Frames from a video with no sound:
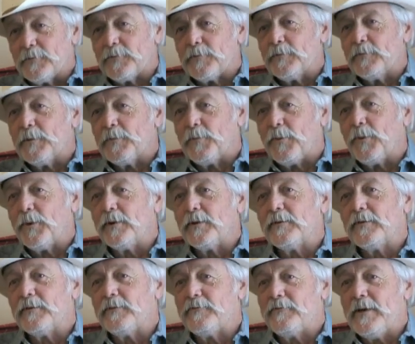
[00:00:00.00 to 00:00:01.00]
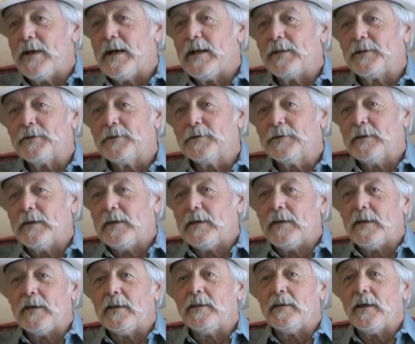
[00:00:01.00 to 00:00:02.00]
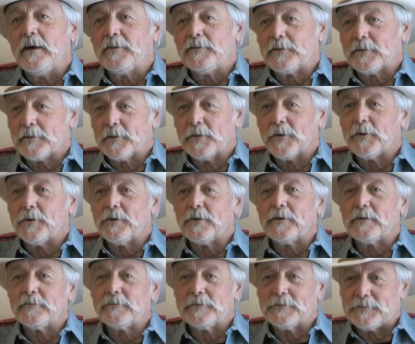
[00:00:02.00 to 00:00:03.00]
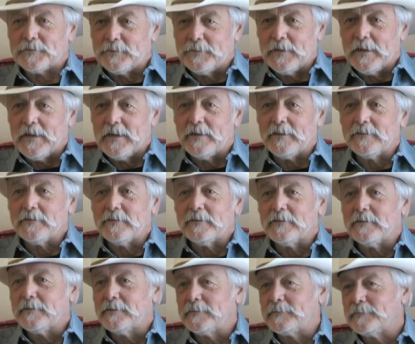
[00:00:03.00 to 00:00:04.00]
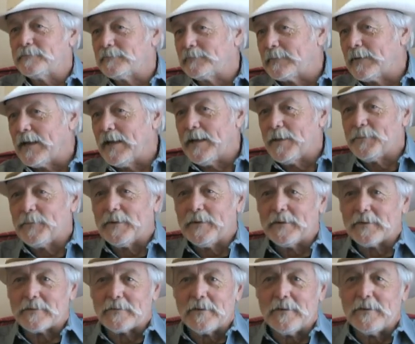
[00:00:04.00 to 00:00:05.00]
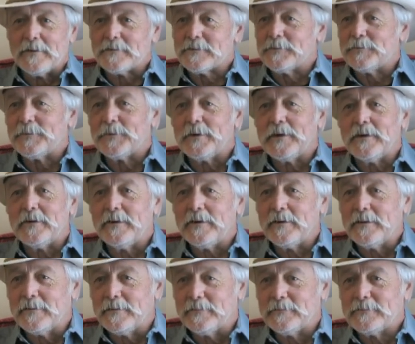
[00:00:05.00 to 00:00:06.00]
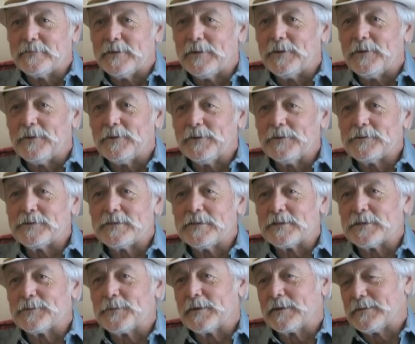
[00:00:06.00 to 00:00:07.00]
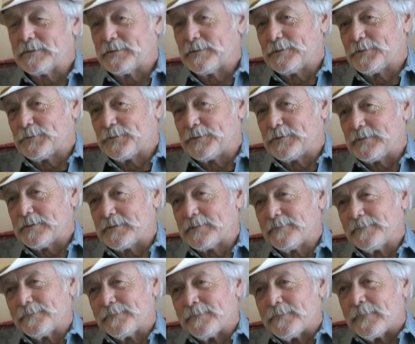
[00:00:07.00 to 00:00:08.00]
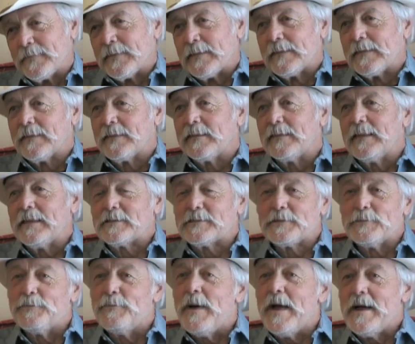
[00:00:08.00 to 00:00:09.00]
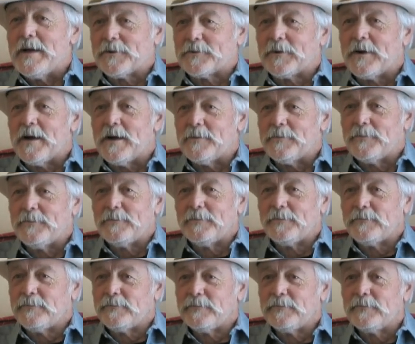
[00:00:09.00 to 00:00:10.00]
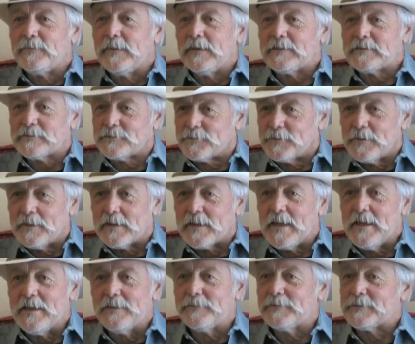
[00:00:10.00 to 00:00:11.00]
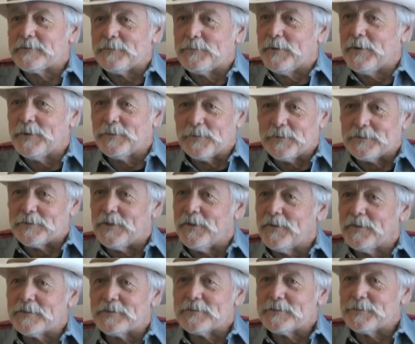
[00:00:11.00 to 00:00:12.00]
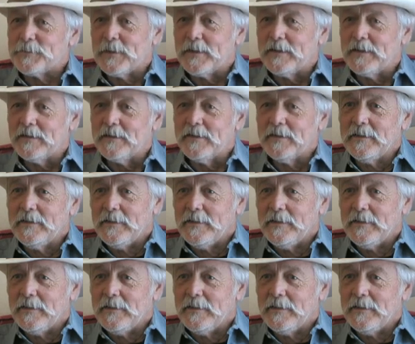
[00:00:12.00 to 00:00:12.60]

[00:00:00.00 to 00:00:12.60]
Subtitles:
from the point of the value and not the glory of the shootout and the galloping across the prairie and all those things, because those were just, that's the backdrop. That's sort of the canvas upon which all this is painted.